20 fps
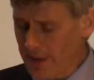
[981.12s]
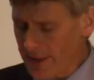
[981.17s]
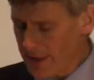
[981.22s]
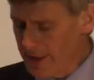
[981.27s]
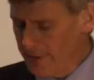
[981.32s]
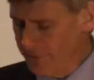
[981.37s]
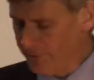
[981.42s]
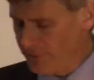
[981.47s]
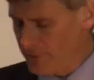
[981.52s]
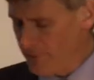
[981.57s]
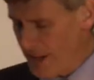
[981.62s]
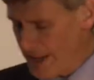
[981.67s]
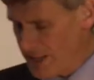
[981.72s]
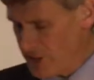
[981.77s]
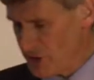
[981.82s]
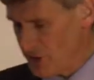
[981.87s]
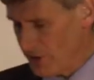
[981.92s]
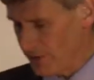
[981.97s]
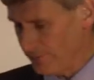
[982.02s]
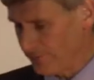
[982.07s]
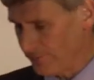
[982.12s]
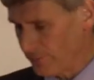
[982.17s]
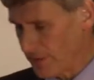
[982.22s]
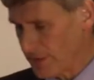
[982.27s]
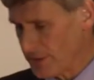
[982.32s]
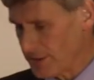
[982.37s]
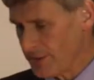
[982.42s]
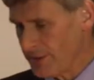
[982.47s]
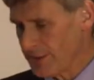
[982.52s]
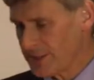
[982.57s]
information.
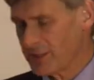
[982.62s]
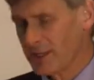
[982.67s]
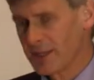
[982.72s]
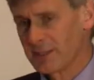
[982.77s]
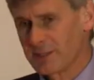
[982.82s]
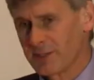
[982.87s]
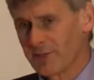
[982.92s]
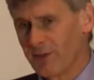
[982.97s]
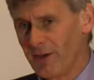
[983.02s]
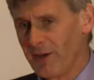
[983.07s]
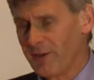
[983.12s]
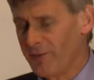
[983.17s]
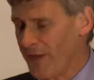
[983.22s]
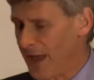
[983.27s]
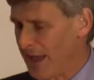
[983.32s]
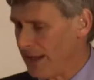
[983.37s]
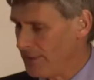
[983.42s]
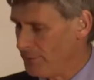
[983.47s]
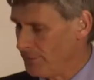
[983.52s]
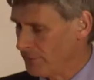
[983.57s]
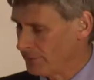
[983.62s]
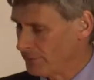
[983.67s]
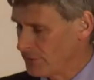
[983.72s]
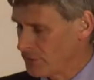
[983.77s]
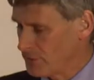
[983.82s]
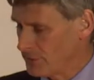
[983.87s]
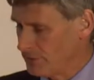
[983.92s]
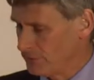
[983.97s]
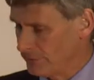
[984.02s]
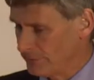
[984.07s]
So it's a very valuable
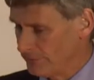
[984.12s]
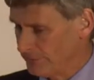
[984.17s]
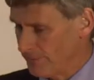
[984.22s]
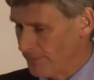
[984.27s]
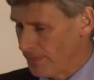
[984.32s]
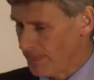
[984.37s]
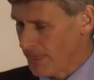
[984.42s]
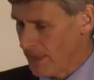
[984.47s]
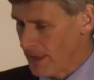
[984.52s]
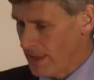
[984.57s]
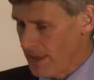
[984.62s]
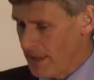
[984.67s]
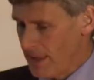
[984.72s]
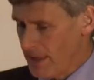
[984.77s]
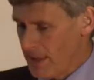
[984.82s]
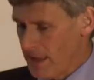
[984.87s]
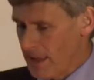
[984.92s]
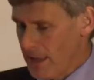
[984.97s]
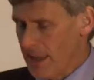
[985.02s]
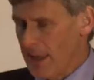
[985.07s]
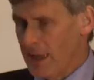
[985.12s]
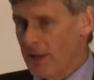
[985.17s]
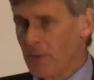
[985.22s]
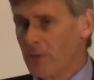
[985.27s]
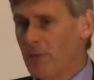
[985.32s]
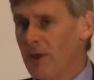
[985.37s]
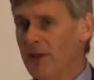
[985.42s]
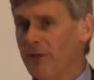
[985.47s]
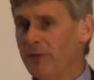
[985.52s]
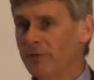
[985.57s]
tool.
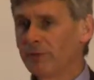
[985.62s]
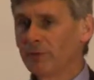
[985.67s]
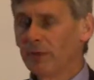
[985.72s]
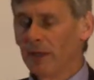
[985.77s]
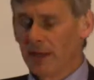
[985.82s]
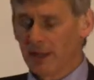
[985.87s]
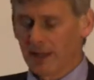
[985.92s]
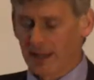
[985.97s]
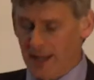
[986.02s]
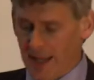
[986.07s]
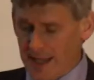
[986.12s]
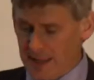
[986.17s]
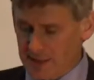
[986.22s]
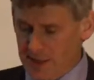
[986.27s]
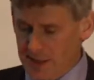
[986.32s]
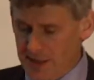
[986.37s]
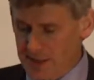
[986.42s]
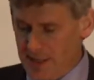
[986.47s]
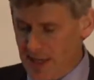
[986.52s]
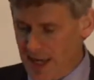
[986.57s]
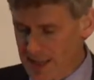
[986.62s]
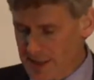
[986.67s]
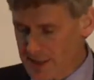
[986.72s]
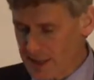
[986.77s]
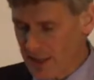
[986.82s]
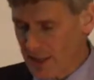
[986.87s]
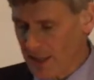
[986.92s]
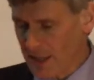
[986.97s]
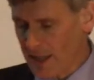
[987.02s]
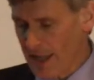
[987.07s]
We've collected
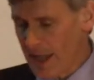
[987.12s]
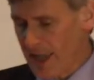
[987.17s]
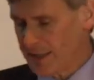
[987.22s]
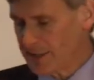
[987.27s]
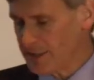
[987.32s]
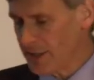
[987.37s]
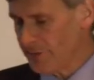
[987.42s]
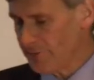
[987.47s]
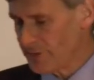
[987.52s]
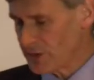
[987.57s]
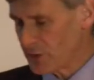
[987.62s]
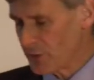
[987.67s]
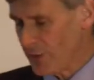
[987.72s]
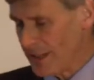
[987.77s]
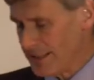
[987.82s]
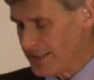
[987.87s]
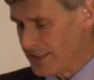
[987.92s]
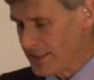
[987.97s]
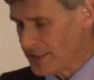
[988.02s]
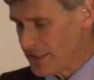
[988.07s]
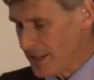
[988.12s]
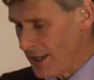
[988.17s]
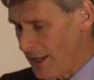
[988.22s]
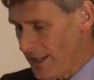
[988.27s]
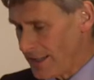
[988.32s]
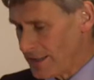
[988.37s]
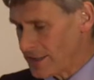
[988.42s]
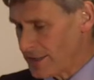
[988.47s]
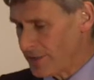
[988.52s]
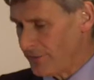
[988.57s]
data at over 20
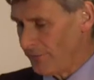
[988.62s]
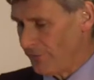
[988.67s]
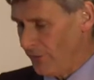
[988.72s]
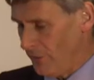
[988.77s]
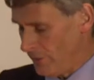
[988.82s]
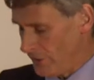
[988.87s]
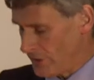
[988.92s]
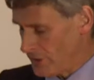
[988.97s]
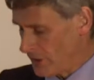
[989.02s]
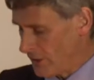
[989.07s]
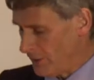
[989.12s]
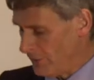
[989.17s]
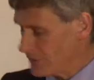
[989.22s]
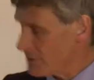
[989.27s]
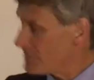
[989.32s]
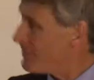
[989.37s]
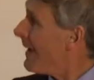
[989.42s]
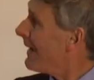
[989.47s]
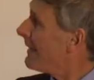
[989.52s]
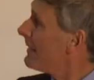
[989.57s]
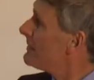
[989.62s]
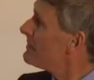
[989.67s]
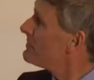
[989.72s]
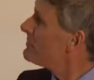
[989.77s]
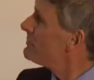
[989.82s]
sites at four atolls back in